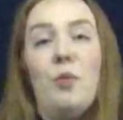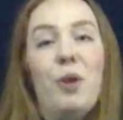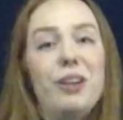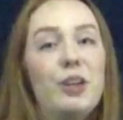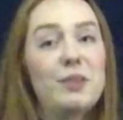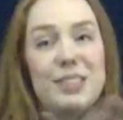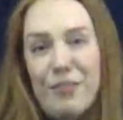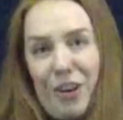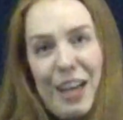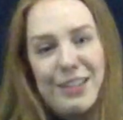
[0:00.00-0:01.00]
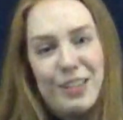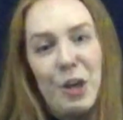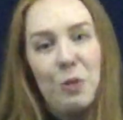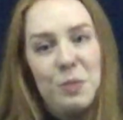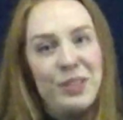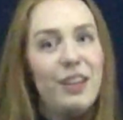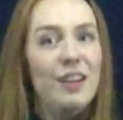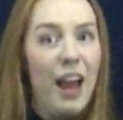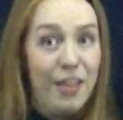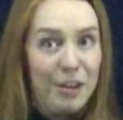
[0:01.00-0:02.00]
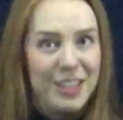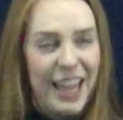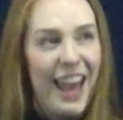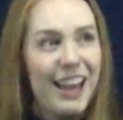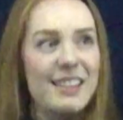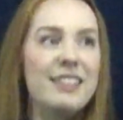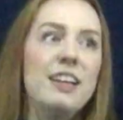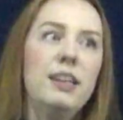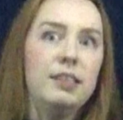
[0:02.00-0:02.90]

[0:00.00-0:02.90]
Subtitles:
We can use different isotopes and their decays